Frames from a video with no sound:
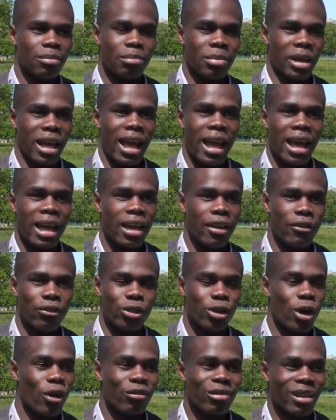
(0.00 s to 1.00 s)
behave, you
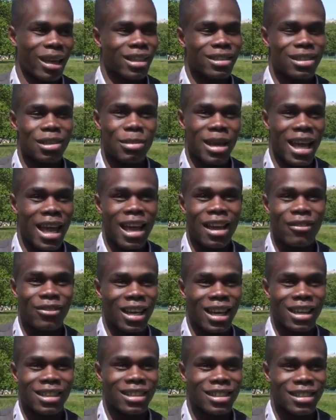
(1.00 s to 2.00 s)
don't get to behave
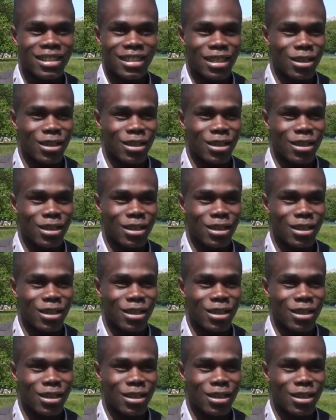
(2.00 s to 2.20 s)
like this